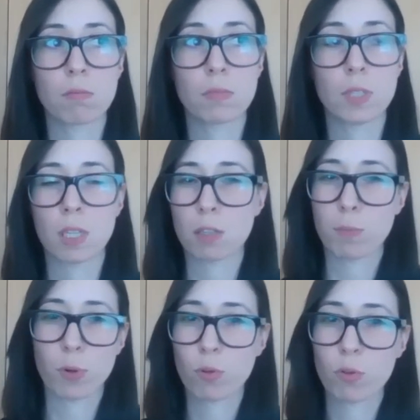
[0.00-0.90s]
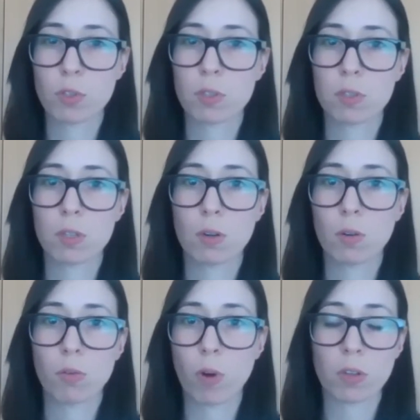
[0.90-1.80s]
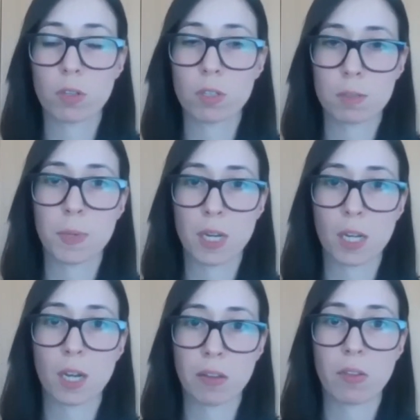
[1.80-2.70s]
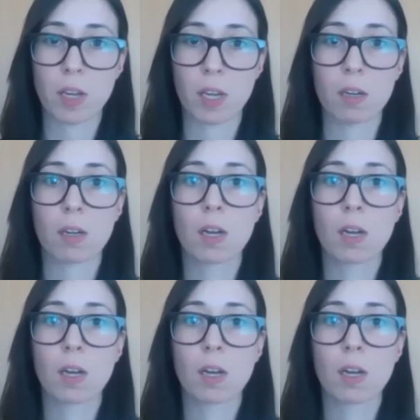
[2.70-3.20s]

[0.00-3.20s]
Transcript: didn't produce rotor spinning, I think,